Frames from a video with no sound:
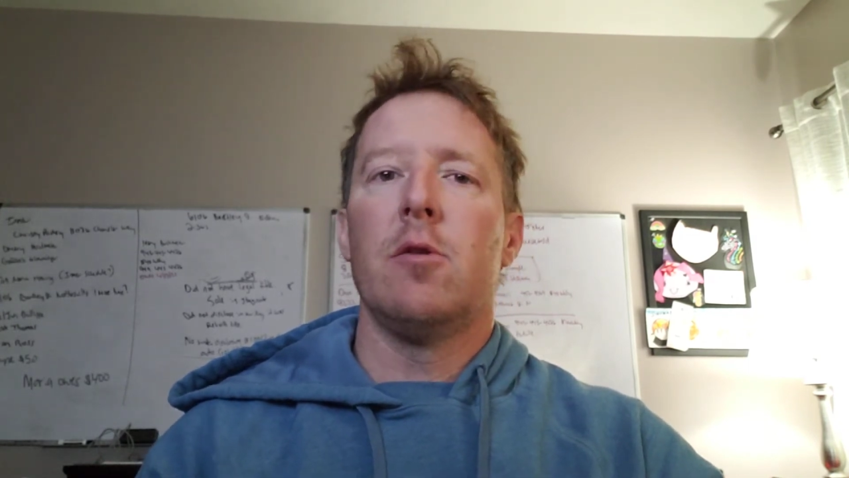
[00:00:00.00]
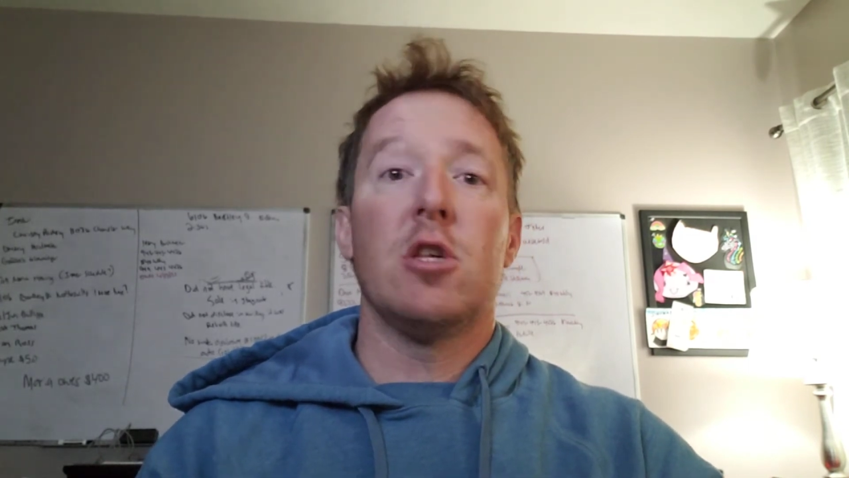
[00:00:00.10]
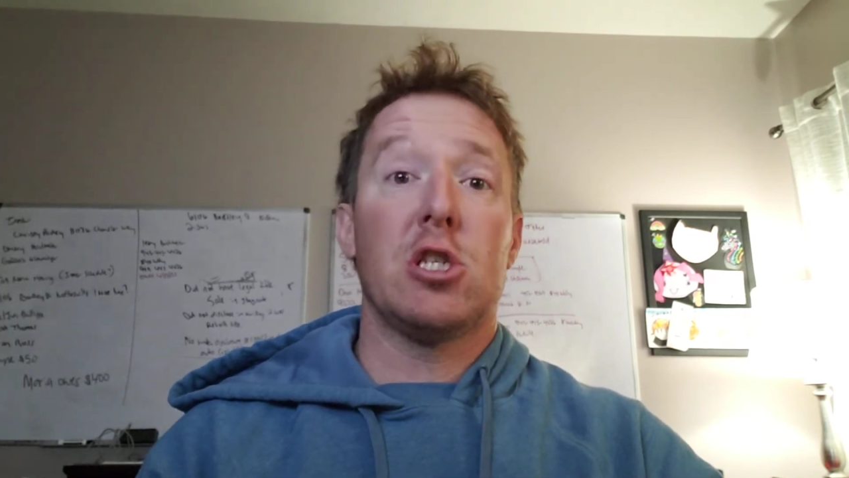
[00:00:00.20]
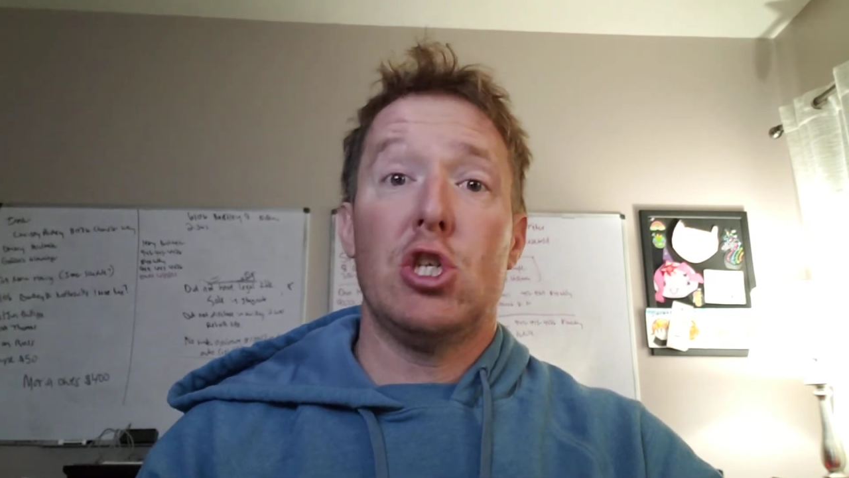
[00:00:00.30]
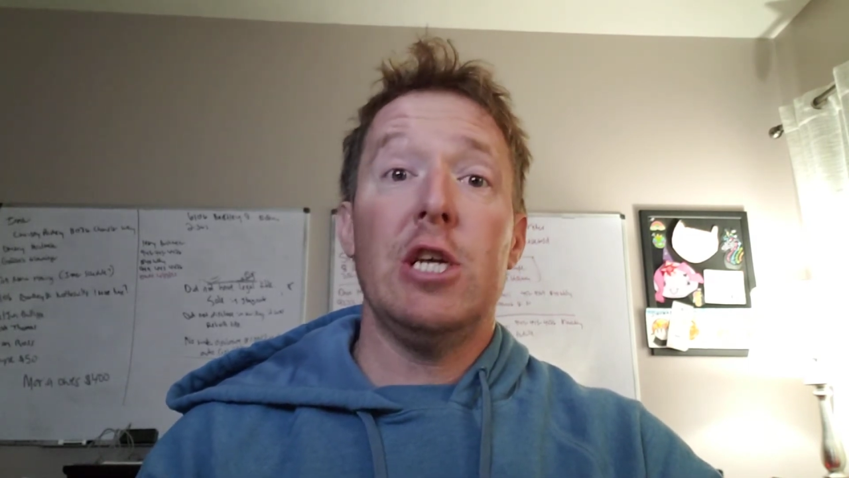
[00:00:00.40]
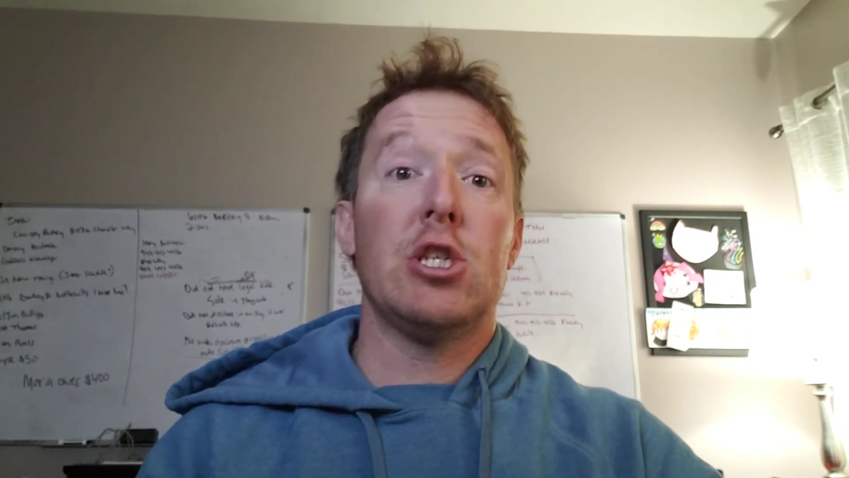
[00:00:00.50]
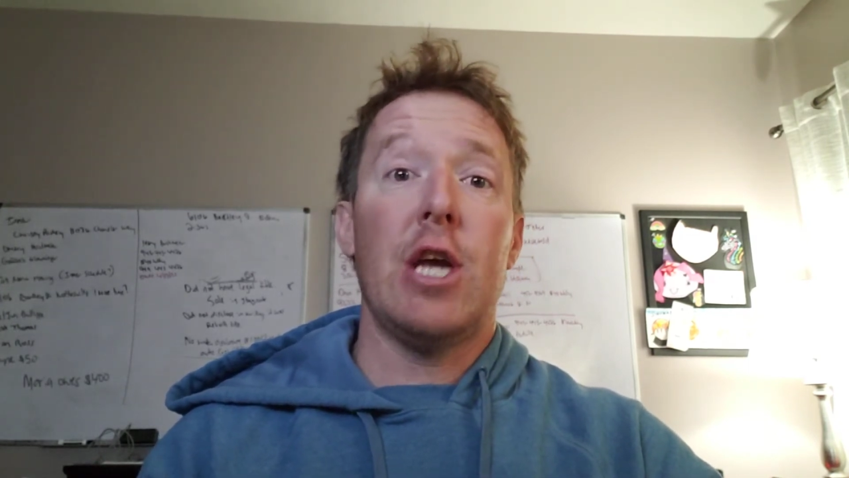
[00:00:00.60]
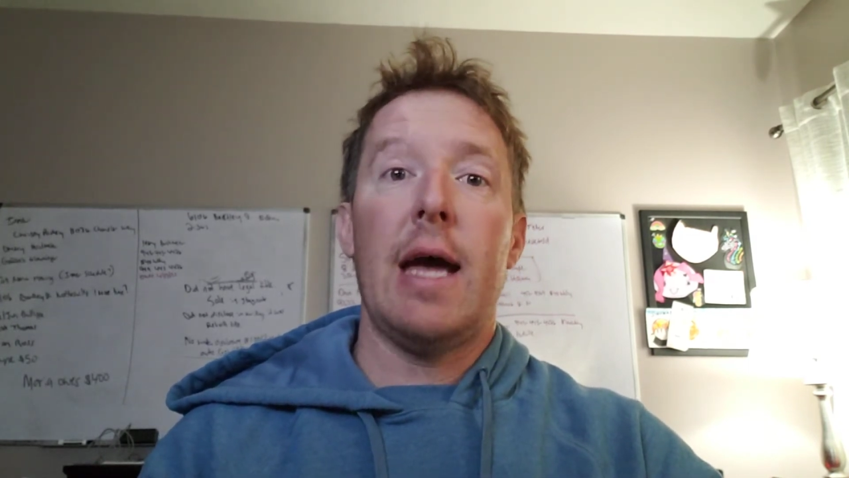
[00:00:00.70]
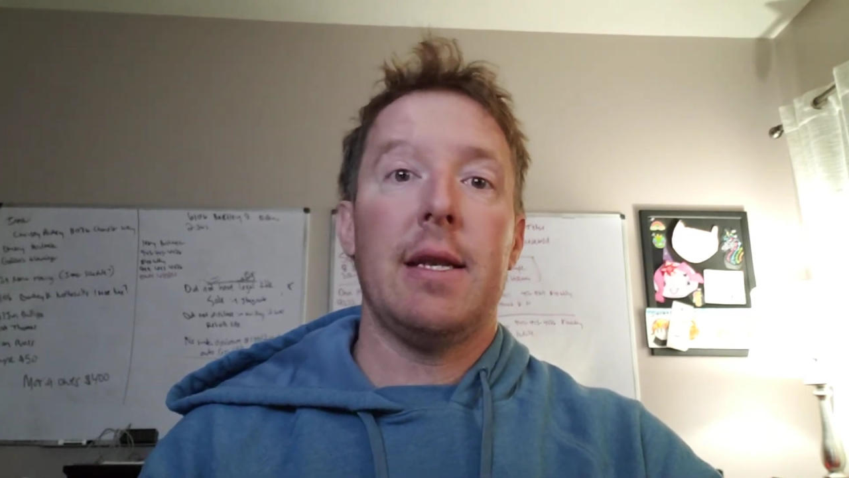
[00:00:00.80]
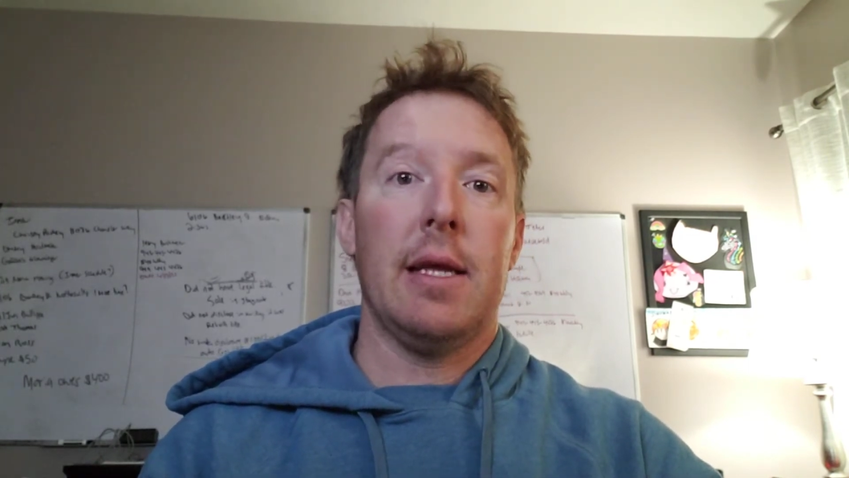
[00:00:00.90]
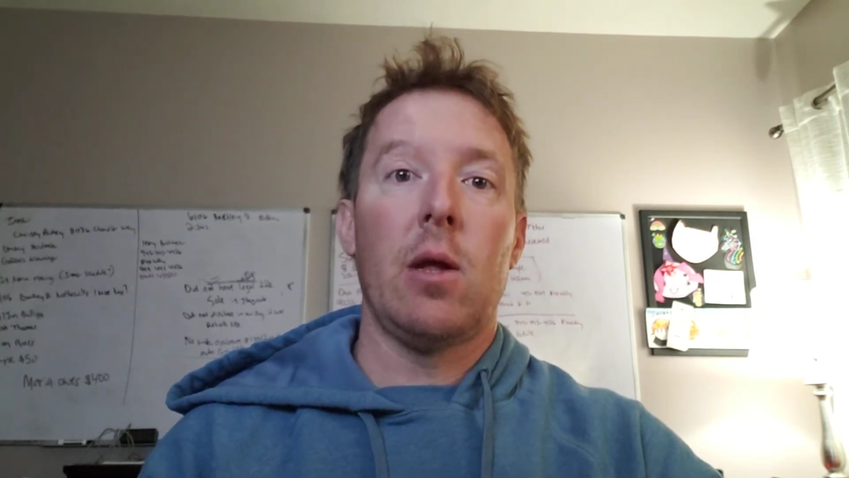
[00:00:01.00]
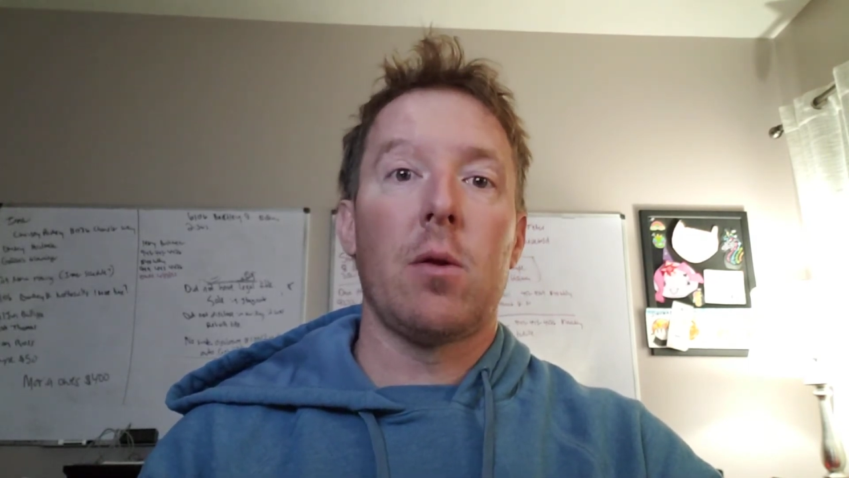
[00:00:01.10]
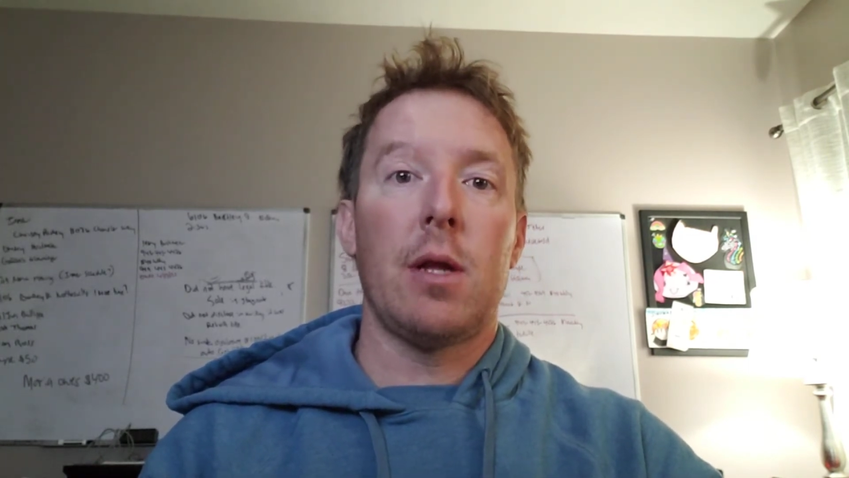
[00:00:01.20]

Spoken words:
just chit chat to kill